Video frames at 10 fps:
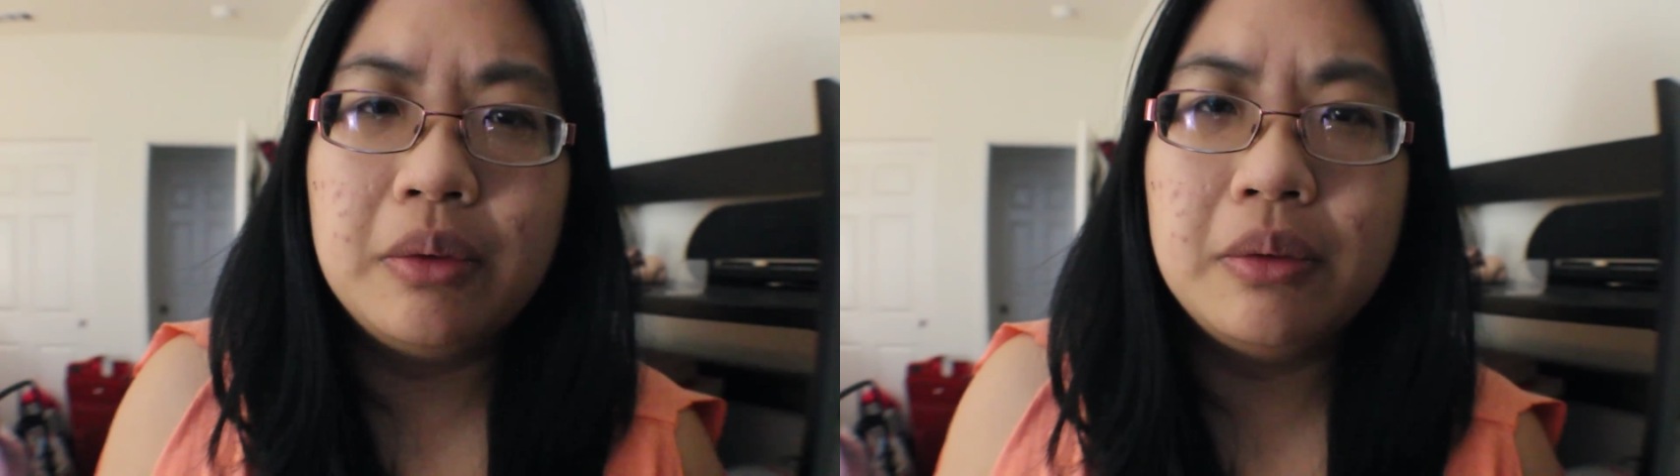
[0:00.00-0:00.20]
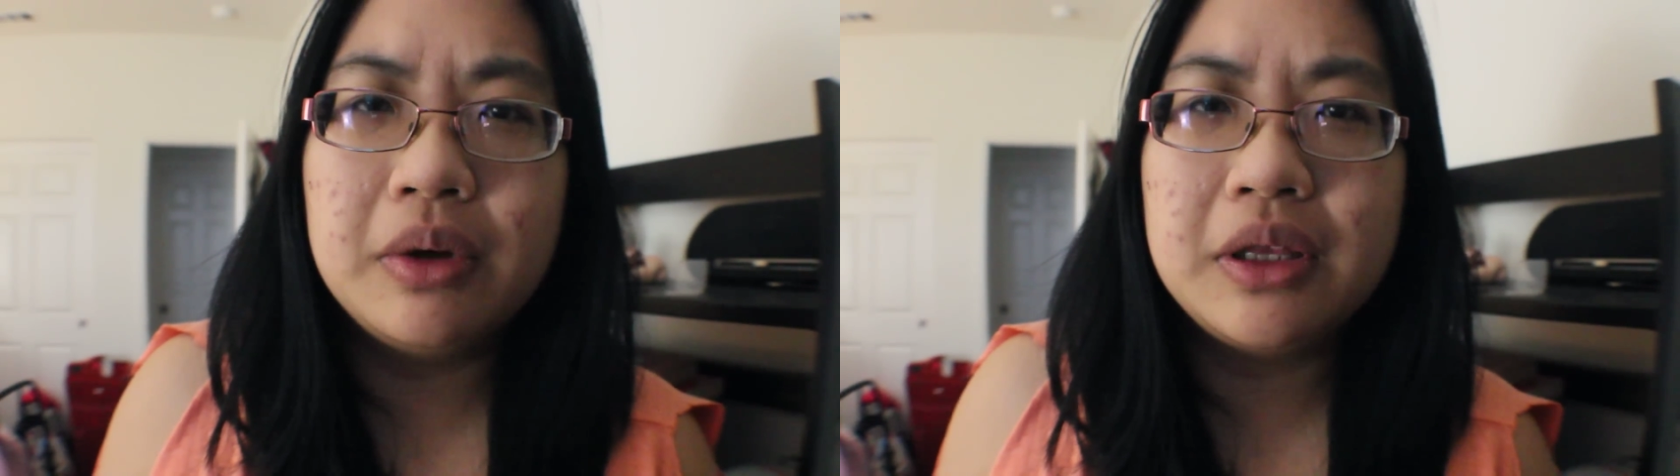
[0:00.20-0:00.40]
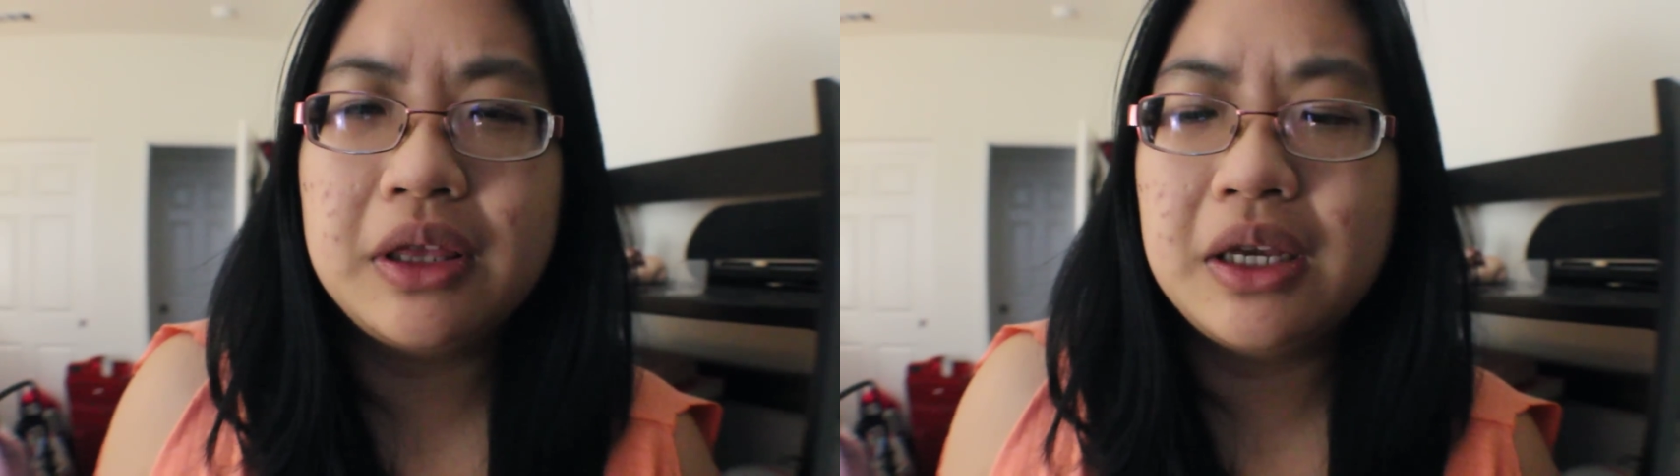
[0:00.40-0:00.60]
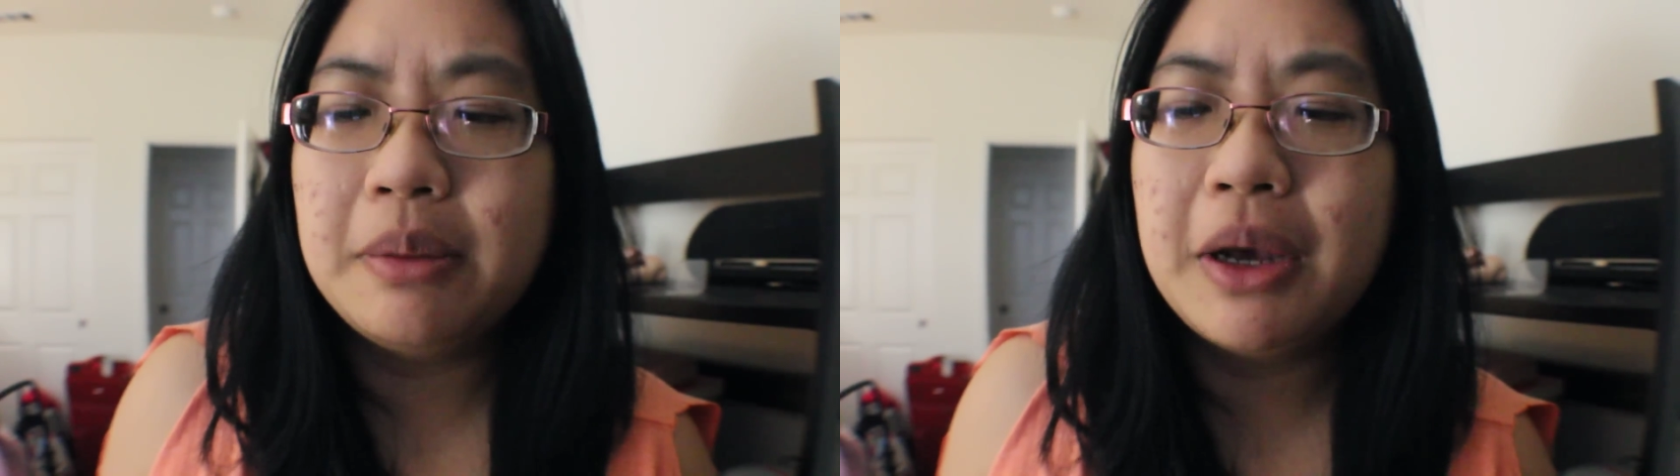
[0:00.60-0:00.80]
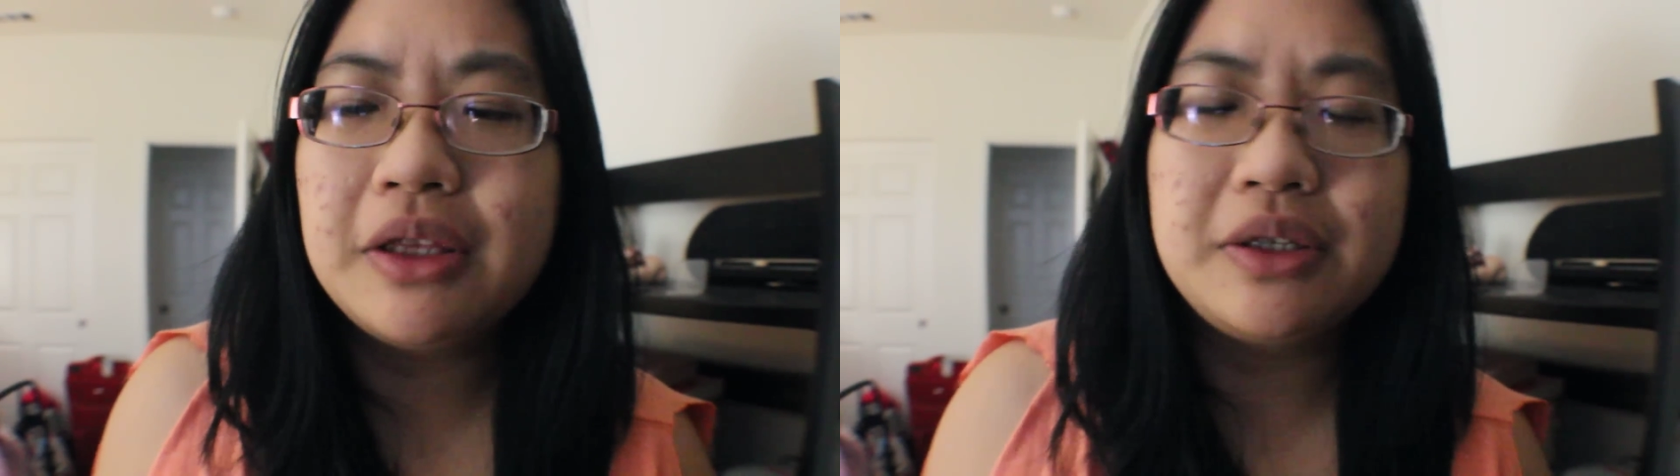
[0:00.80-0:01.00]
the thing
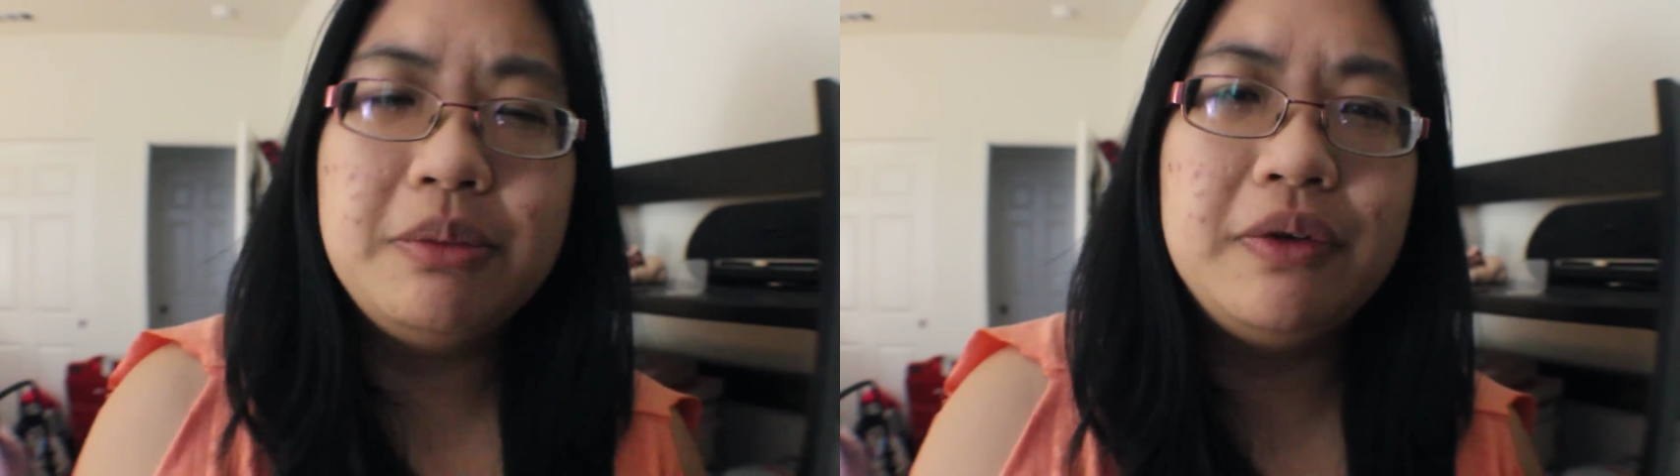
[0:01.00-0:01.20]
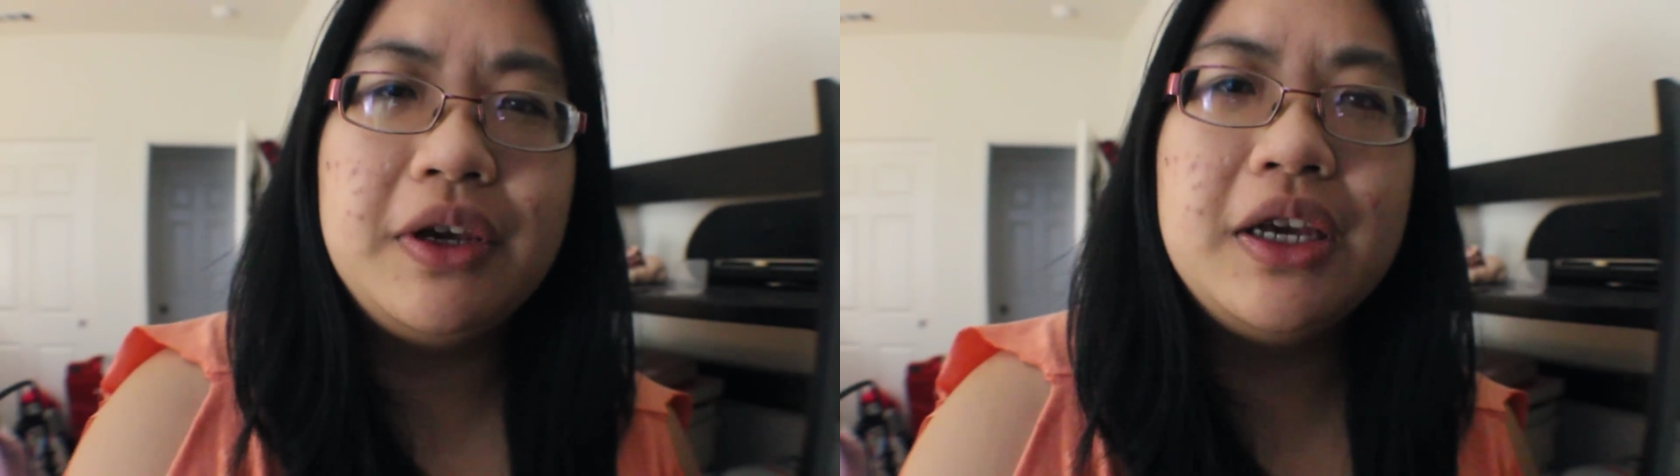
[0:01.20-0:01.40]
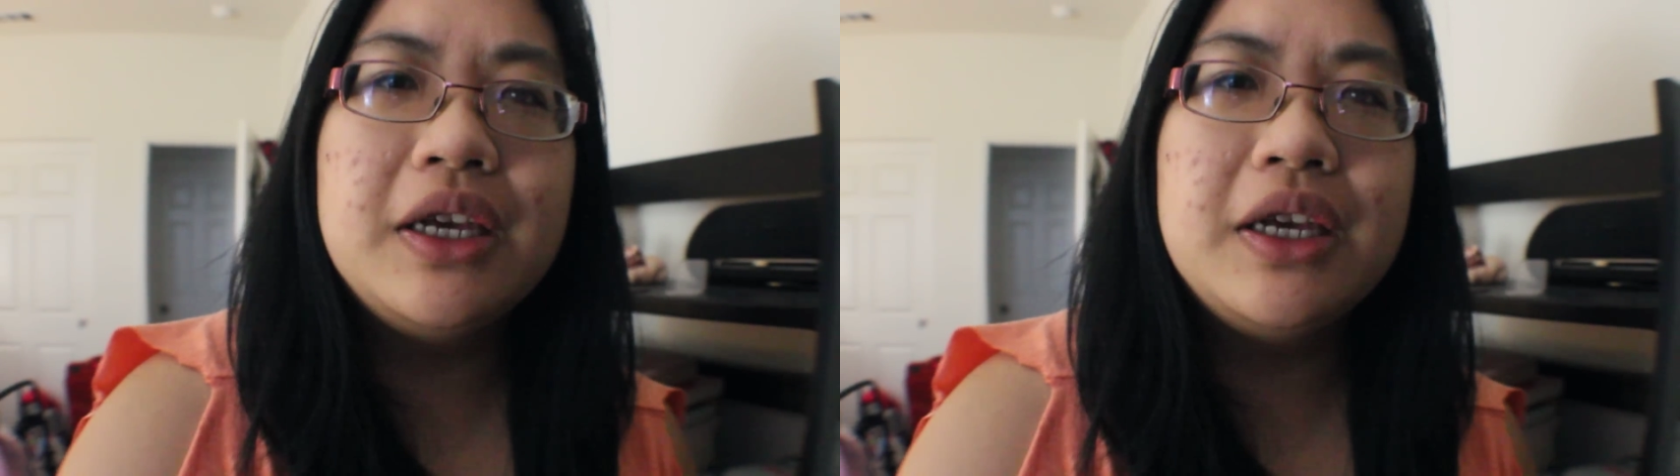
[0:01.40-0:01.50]
about this movie,